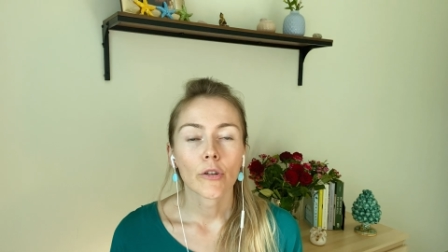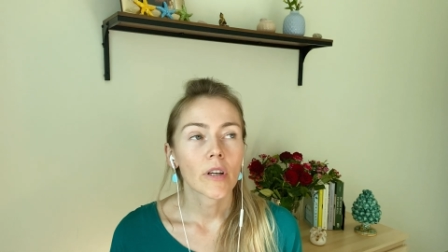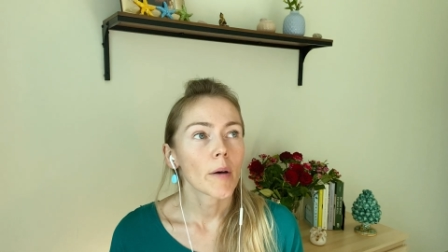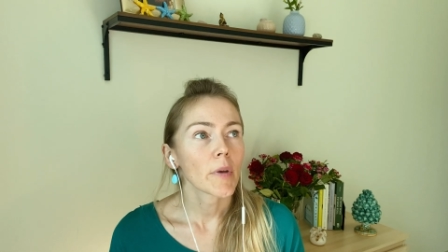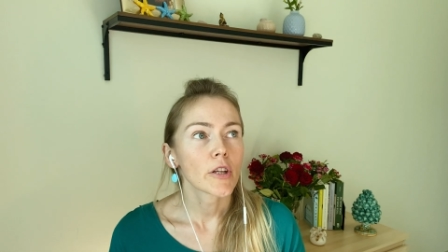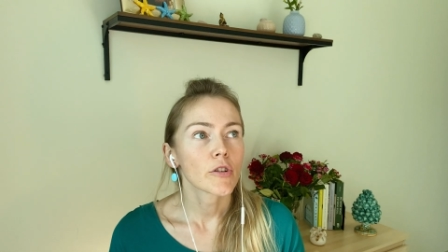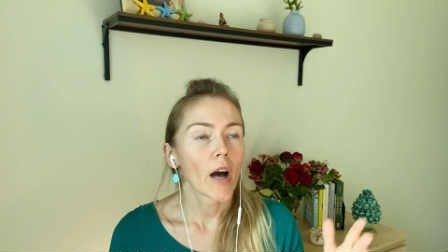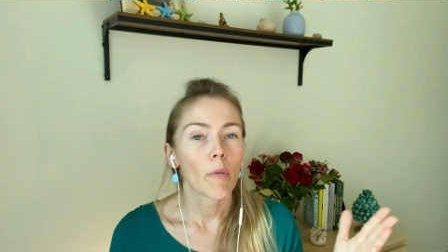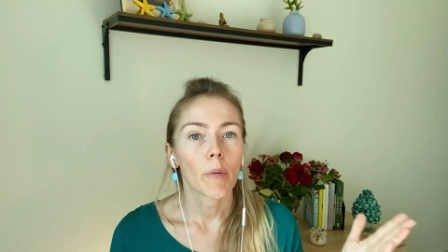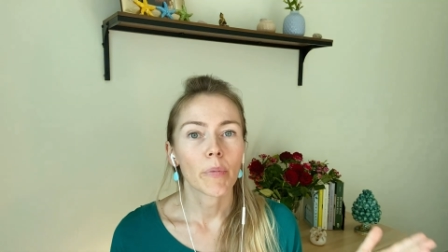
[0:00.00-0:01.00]
coming to
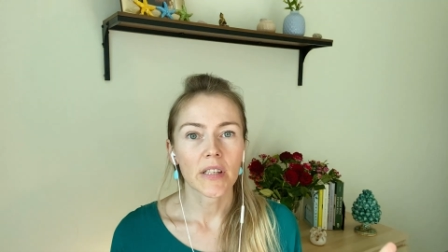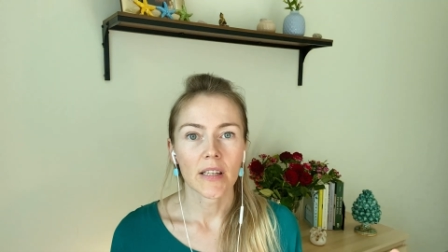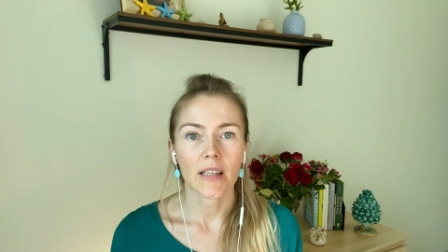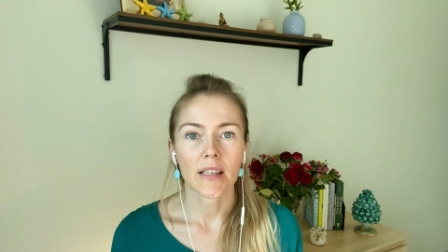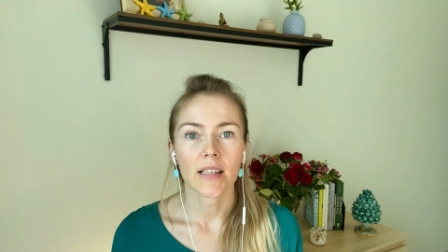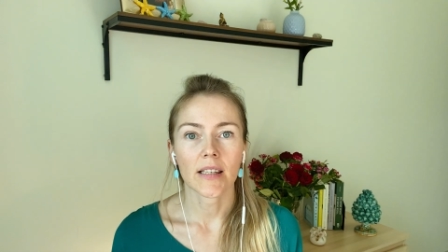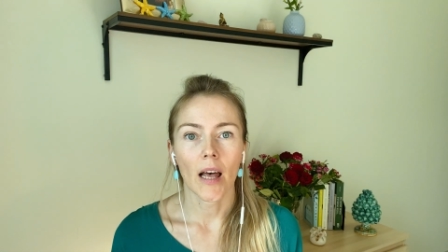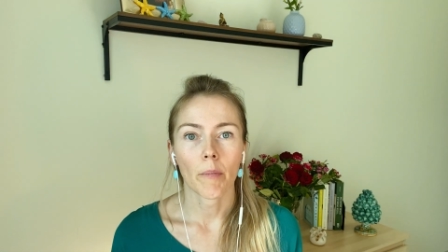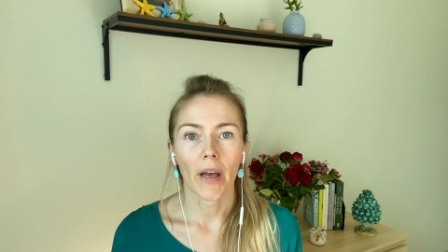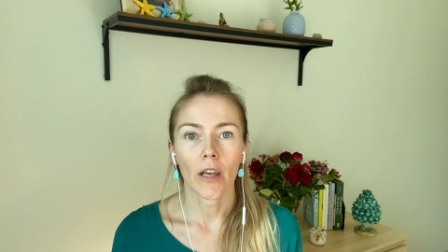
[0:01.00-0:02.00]
our business,
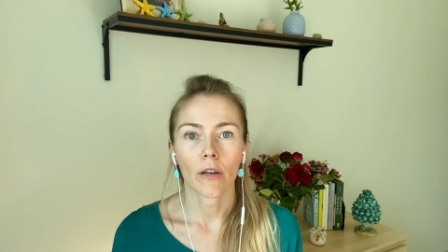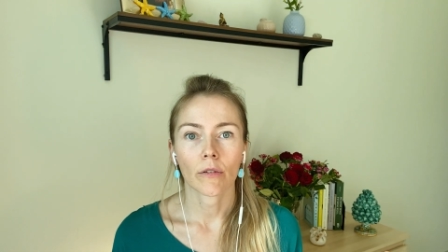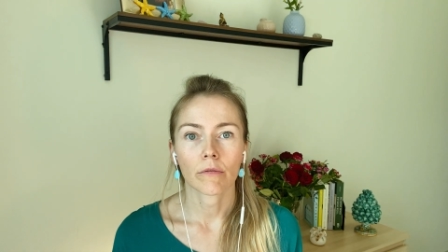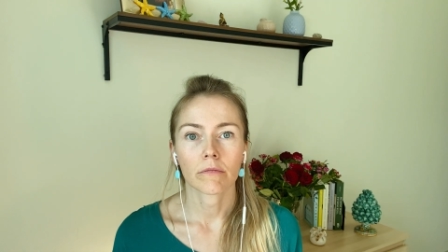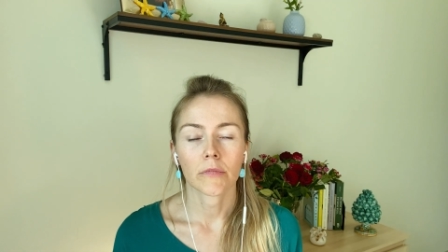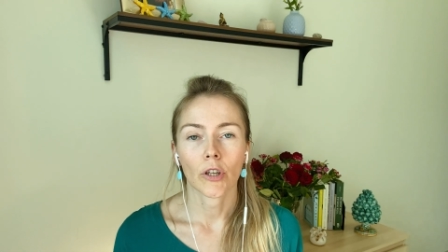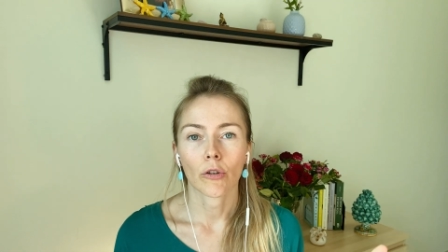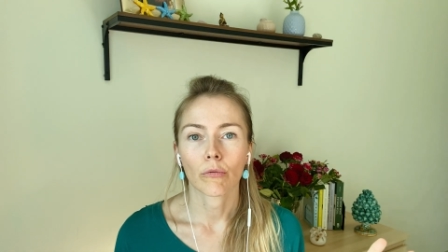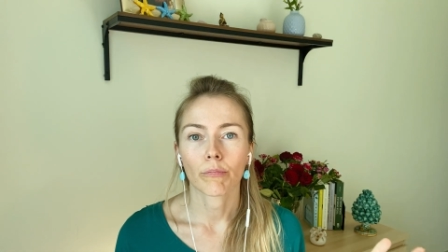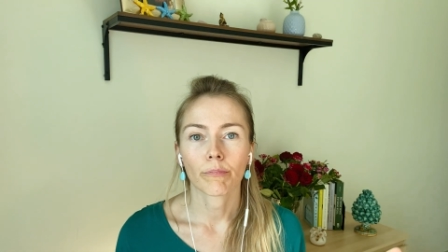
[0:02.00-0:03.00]
am I, you
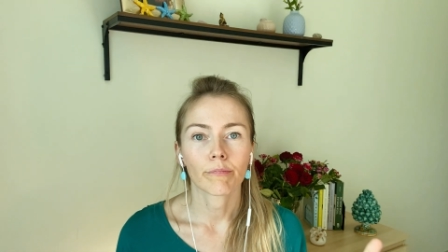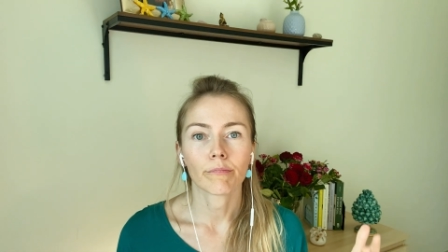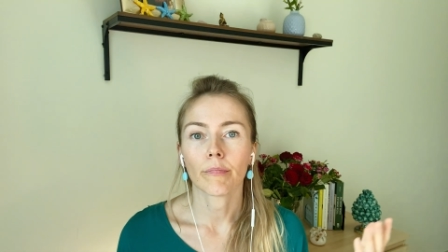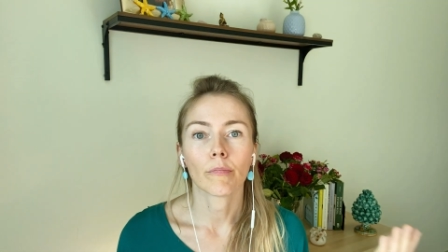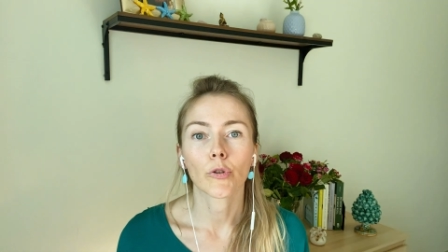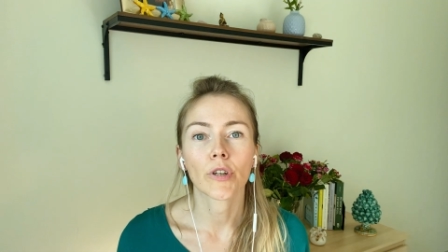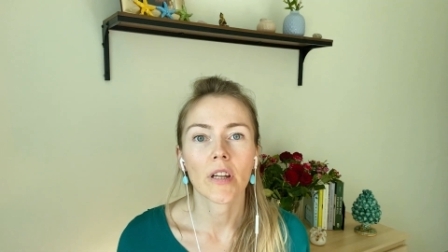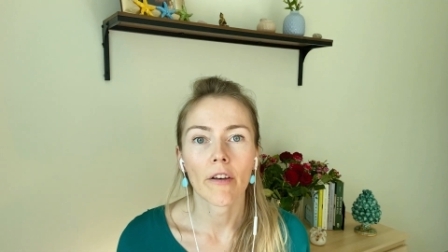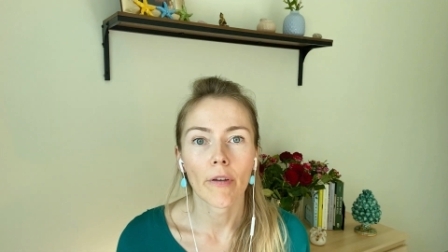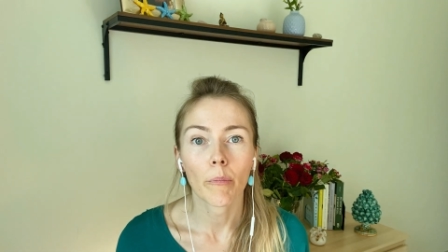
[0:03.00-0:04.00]
know, good
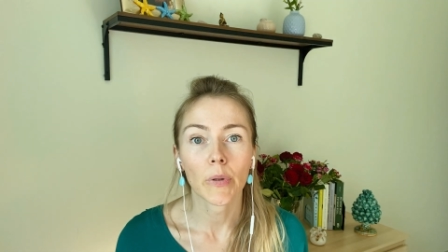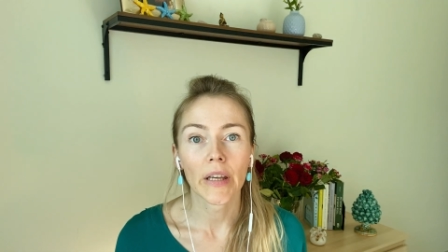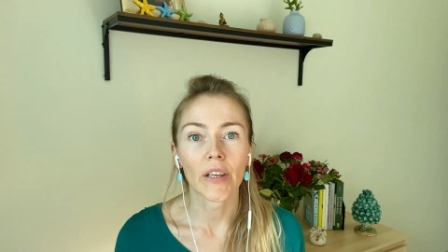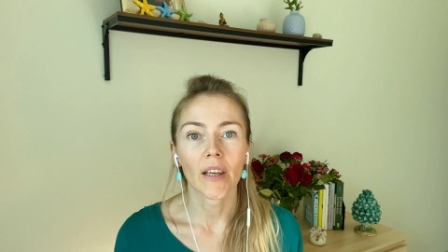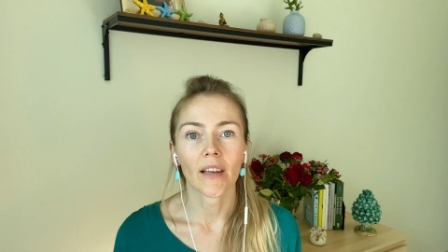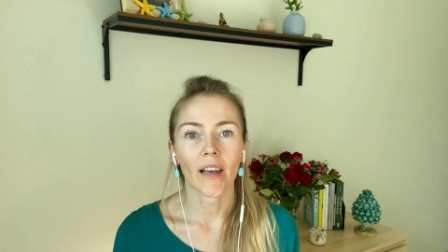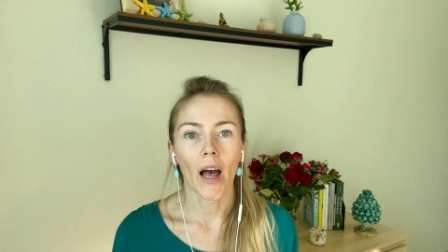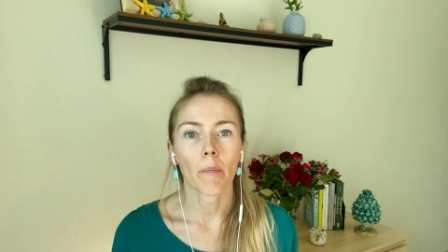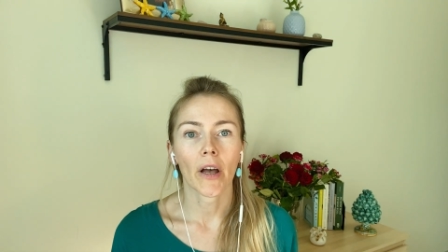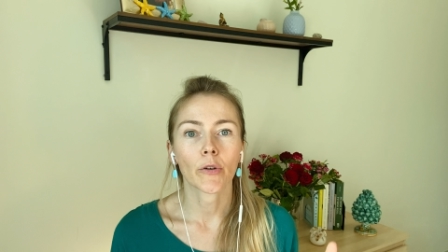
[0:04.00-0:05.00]
enough employee?
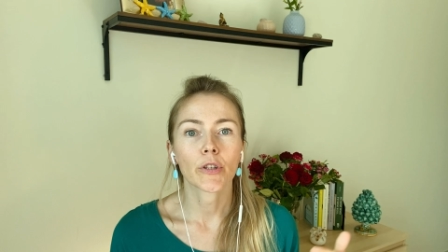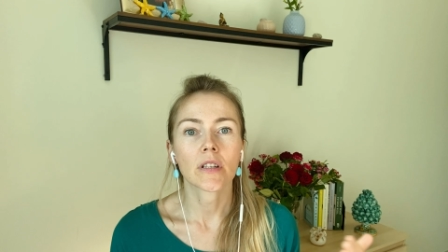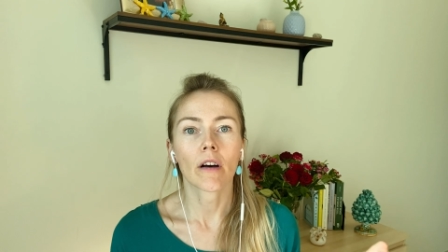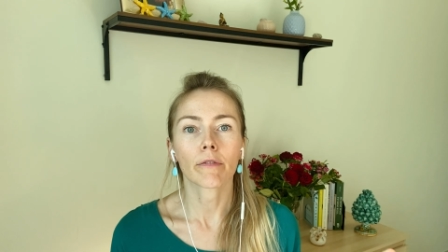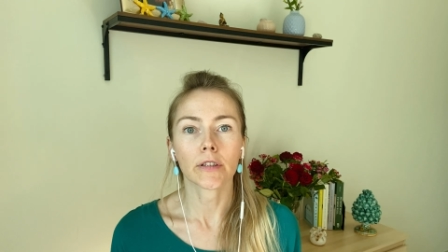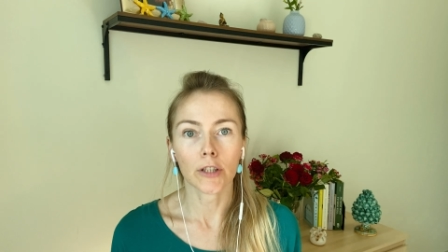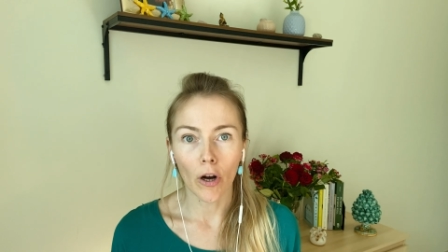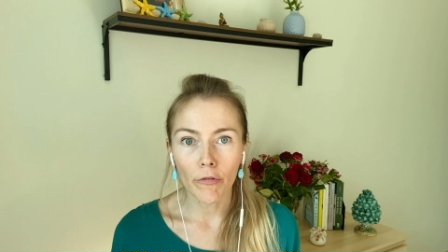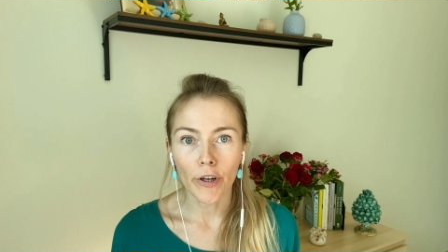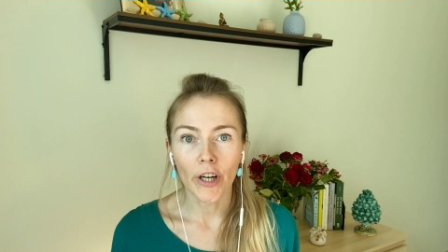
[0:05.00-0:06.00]
Am I good enough
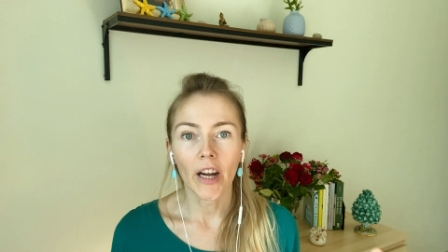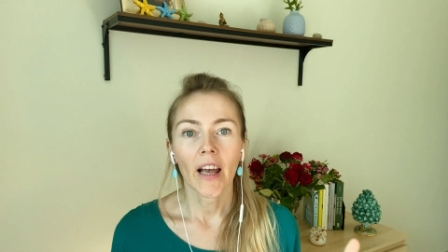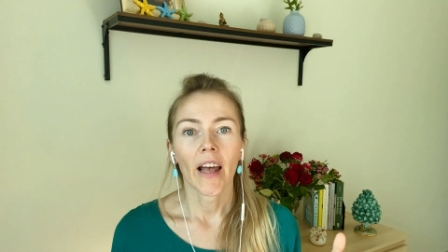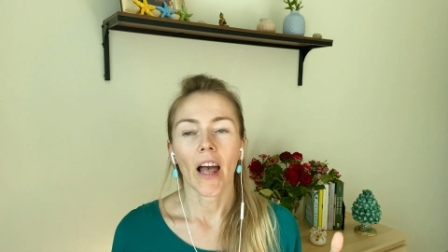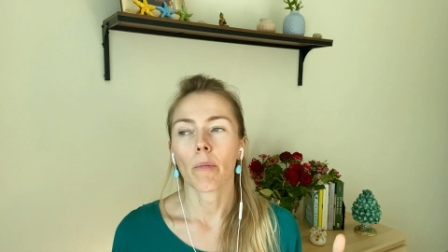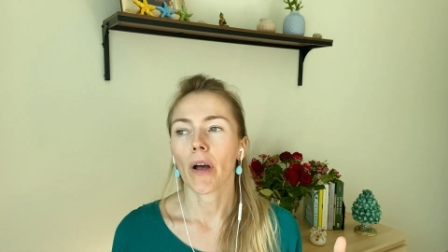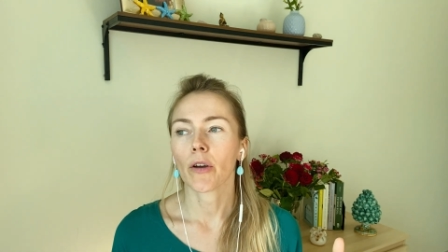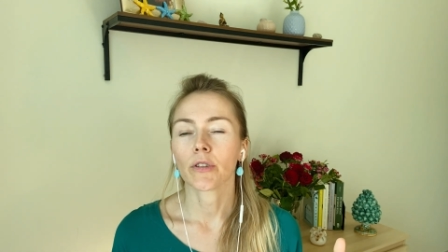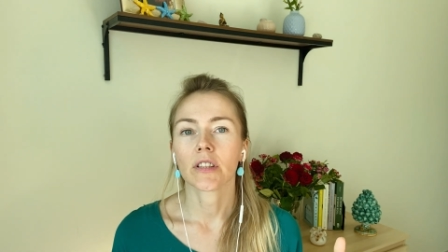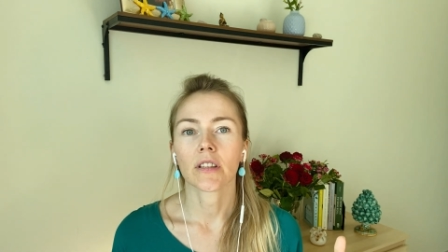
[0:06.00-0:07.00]
lover? Am I
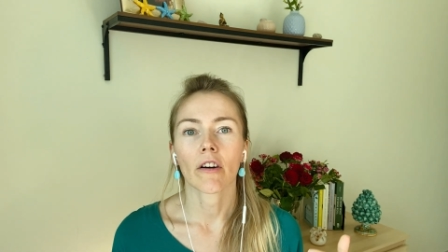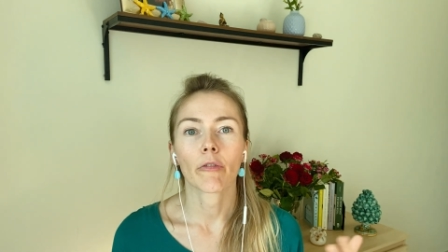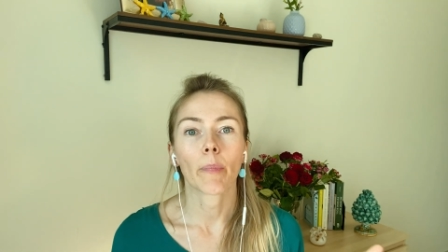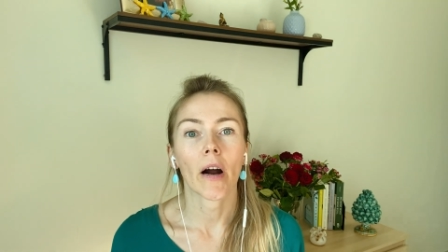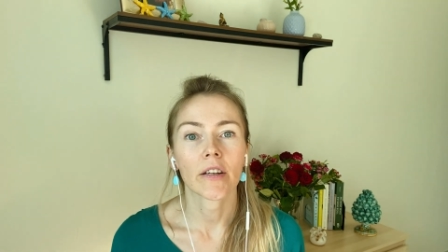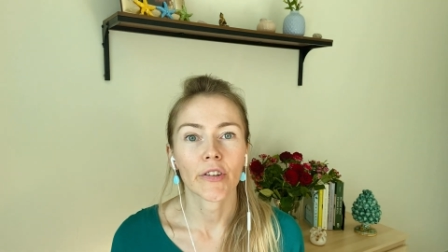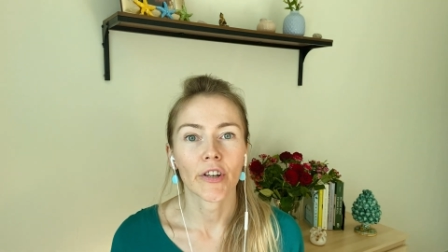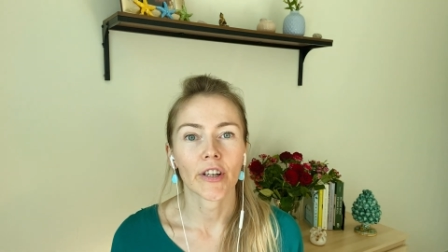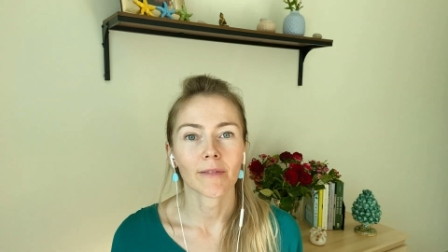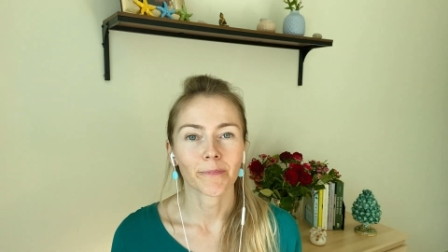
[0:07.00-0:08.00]
good enough
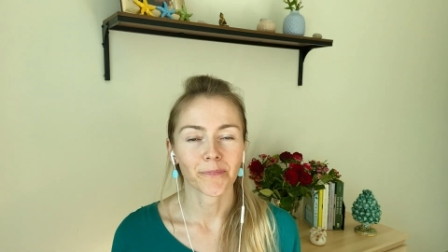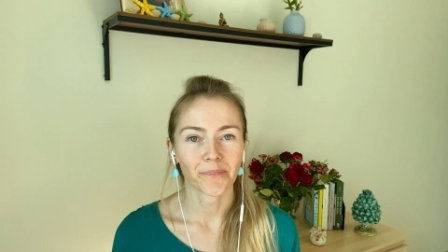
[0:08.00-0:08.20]
partner?